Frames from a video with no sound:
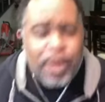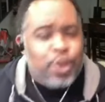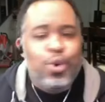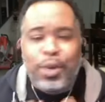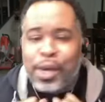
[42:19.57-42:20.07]

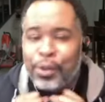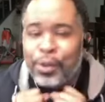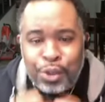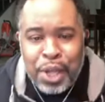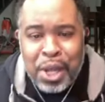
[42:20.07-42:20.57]
you can
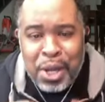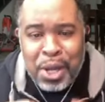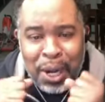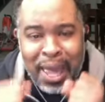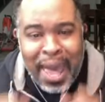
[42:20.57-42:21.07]

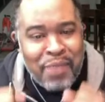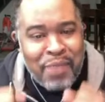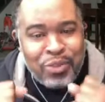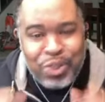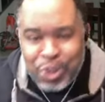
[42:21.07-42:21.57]
still have
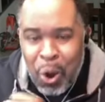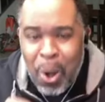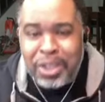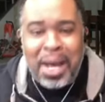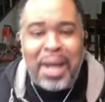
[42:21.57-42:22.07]
joy,
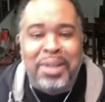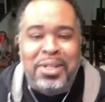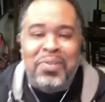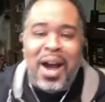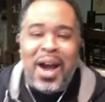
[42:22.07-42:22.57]
child
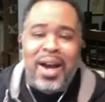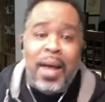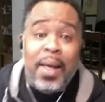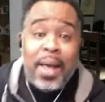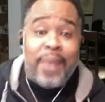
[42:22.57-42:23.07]
of
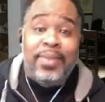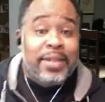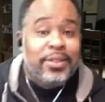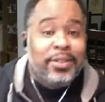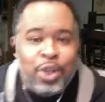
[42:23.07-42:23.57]
God. and
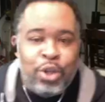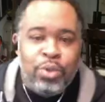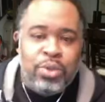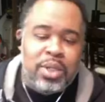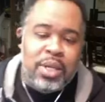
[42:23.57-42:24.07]
that's good
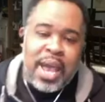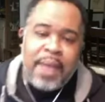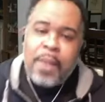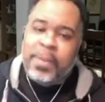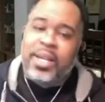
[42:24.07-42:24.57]
news tonight
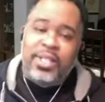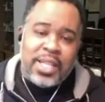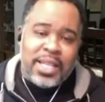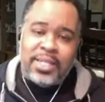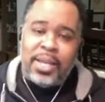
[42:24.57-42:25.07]
because
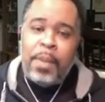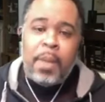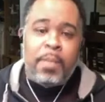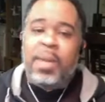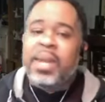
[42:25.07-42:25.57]
listen,
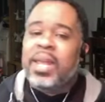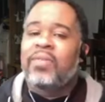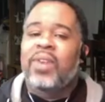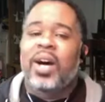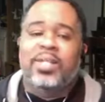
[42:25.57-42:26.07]
many
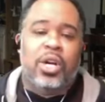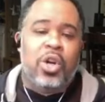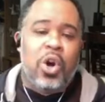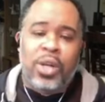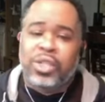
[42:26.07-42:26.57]
of us are
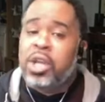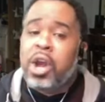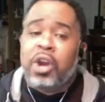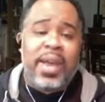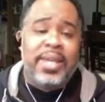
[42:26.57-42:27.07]
going stir
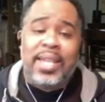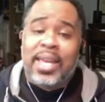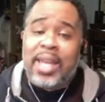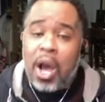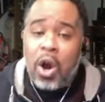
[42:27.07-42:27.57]
crazy
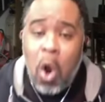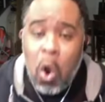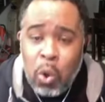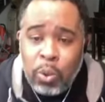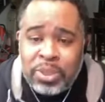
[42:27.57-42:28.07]
in our
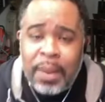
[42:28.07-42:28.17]
homes,